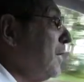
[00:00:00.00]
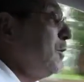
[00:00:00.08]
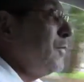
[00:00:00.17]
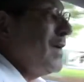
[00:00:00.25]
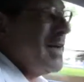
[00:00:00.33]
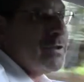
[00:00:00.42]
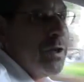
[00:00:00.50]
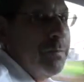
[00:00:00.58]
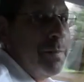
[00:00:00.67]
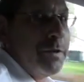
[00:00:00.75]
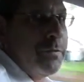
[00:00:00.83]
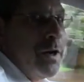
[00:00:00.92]
Too fast on
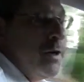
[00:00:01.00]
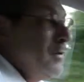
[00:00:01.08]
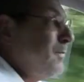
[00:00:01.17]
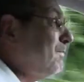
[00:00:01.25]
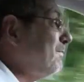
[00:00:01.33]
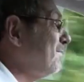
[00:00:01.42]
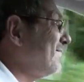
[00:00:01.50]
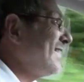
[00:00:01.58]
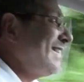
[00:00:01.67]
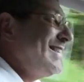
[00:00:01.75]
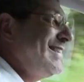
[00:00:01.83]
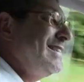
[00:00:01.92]
pit road.
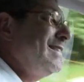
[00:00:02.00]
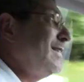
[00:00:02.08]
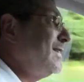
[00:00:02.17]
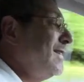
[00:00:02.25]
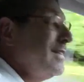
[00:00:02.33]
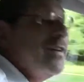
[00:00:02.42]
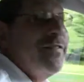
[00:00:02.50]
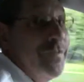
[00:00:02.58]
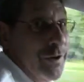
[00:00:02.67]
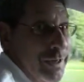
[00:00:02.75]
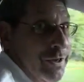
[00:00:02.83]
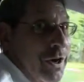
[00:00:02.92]

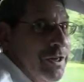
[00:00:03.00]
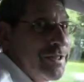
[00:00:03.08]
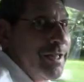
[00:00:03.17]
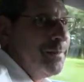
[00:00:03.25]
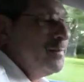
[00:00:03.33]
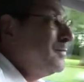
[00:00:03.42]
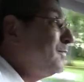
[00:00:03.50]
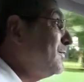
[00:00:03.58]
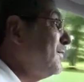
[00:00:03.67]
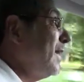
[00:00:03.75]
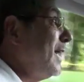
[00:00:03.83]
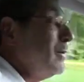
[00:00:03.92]
Very costly.
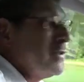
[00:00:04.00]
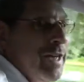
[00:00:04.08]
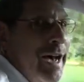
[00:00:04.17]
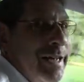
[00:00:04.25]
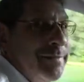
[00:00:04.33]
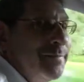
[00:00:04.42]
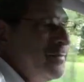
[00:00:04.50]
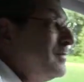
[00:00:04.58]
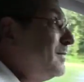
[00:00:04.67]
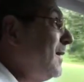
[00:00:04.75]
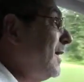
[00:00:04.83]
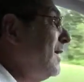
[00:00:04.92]
He was hot.
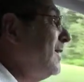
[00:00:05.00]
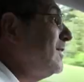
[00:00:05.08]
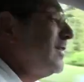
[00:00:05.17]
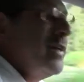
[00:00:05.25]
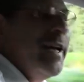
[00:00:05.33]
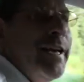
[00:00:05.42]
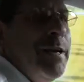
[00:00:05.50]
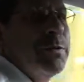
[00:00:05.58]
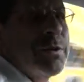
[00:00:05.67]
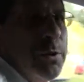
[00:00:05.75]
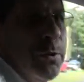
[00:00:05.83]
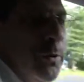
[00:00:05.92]
Today, he
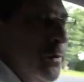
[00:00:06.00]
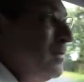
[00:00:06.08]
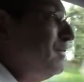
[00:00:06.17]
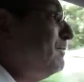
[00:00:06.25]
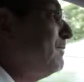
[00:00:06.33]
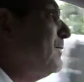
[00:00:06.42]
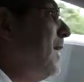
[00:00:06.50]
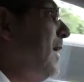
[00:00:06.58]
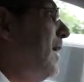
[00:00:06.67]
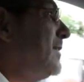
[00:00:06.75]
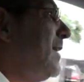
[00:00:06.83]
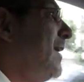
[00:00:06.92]
was cool.
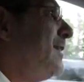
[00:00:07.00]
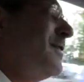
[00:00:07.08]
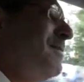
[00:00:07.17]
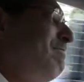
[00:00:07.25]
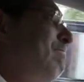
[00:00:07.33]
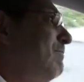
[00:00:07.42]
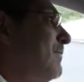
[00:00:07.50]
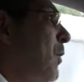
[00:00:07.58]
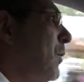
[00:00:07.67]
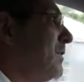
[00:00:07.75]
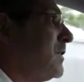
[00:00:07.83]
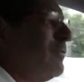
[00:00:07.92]
He says,
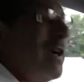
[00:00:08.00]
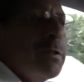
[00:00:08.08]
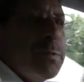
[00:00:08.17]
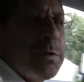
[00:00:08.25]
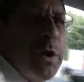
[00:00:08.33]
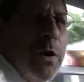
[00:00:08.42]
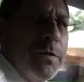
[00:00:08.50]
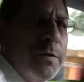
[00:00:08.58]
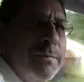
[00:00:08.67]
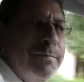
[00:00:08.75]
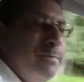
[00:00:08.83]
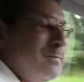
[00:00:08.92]
once the race was
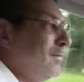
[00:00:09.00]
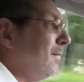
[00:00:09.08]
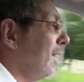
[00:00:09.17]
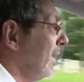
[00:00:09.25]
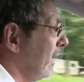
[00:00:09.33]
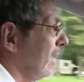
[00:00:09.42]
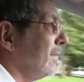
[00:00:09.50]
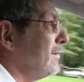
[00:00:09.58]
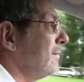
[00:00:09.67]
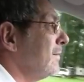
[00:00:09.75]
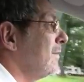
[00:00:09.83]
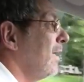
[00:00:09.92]
over, hey,
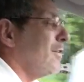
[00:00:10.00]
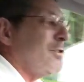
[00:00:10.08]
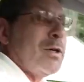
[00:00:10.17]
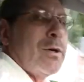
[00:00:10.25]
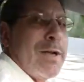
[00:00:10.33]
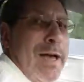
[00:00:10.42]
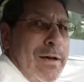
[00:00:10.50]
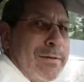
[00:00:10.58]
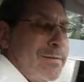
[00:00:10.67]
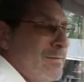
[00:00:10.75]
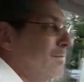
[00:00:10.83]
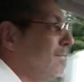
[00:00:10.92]
I chilled out.
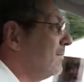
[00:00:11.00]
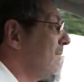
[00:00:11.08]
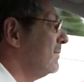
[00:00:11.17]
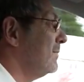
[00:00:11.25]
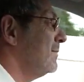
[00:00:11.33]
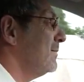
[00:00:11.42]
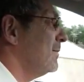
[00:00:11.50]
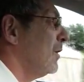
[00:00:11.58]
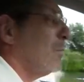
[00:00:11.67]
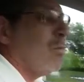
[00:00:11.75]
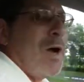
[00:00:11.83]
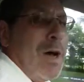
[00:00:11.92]

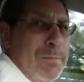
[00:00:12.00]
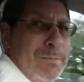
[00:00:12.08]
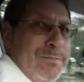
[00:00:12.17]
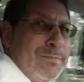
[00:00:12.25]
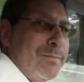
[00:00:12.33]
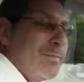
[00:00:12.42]
No problem.